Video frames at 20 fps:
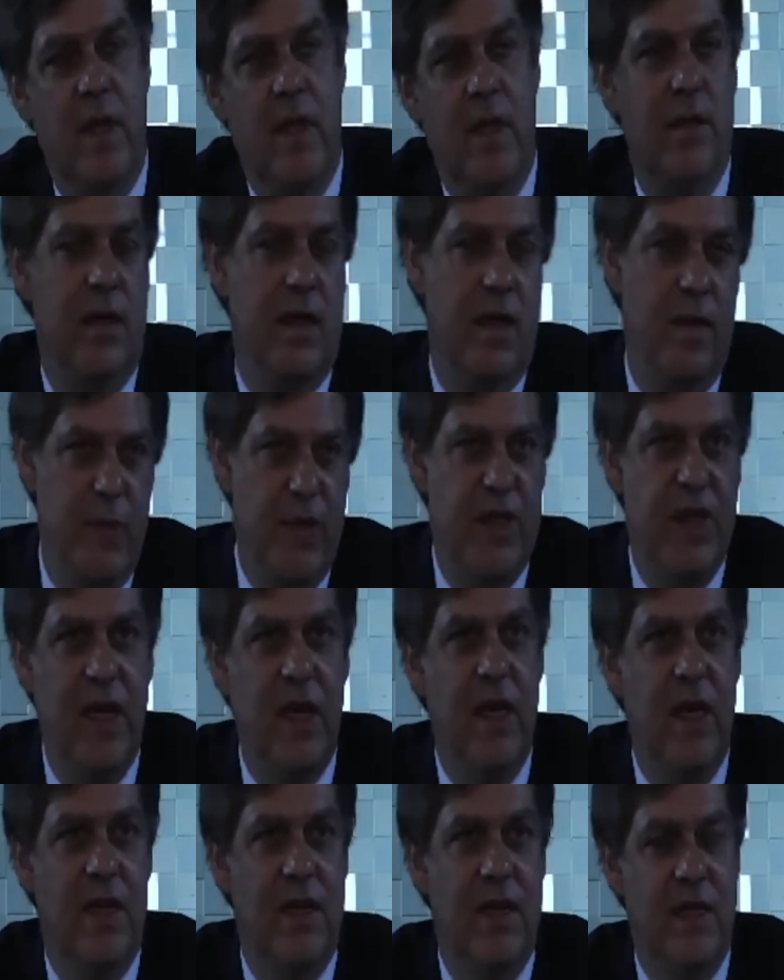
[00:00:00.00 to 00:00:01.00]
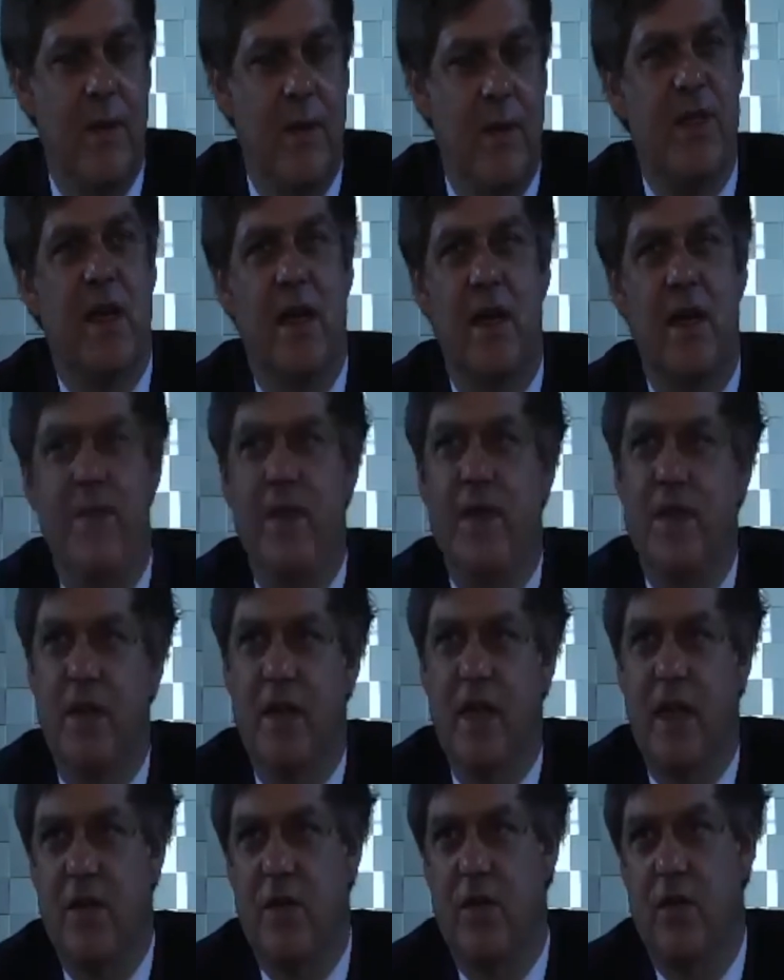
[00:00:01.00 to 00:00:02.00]
in particular, substantive
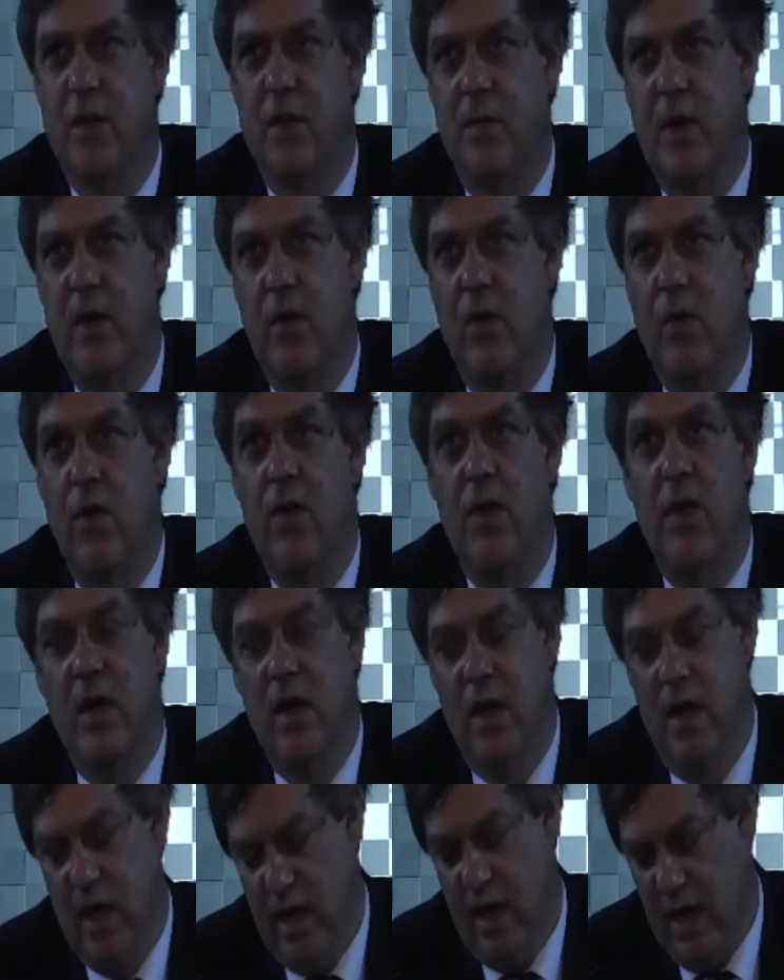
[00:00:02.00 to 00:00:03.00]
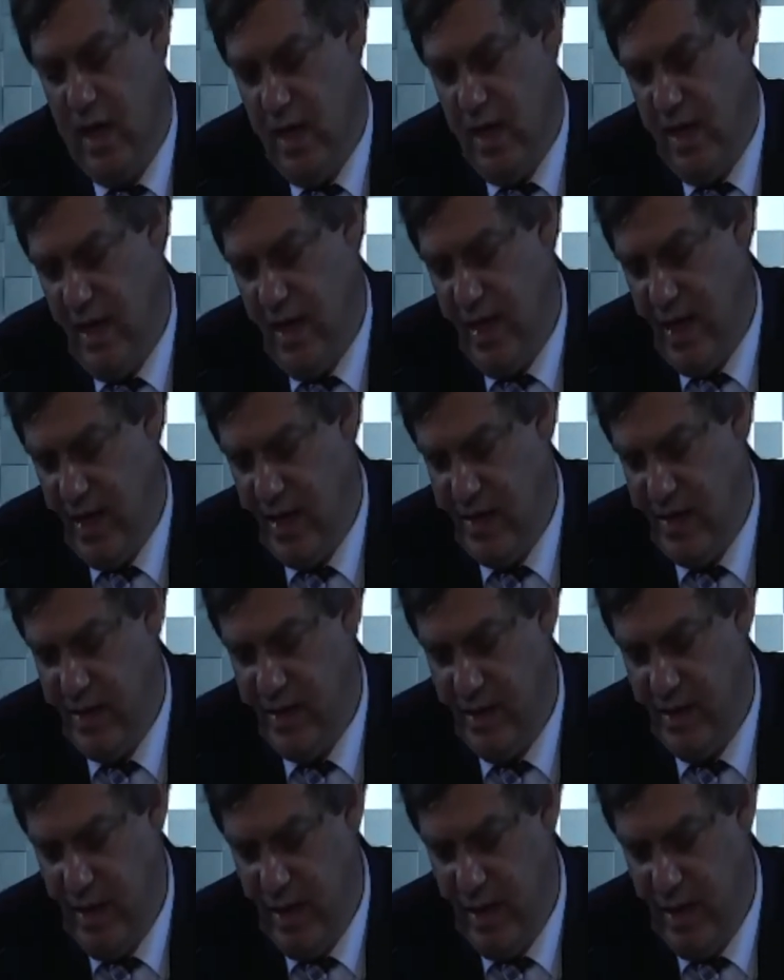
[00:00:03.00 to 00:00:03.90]
international criminal law has